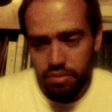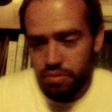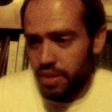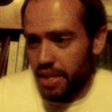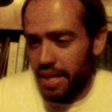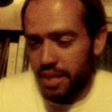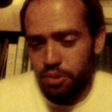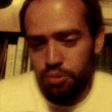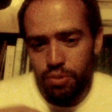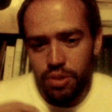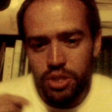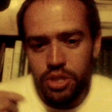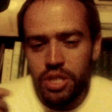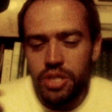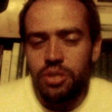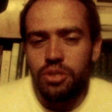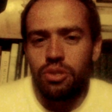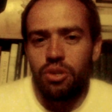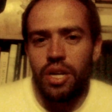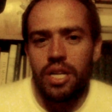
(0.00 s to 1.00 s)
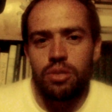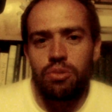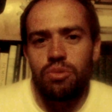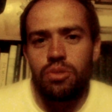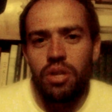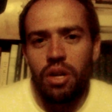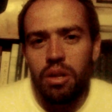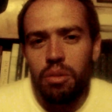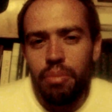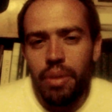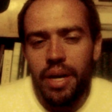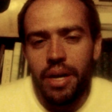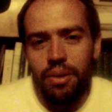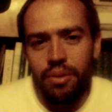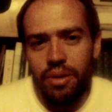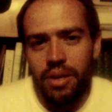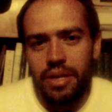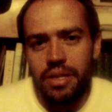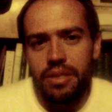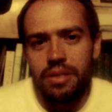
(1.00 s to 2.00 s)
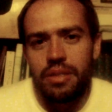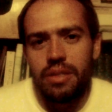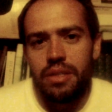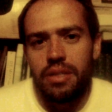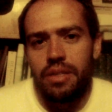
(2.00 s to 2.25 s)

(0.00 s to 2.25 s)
That's what Jesus Christ was all about, right?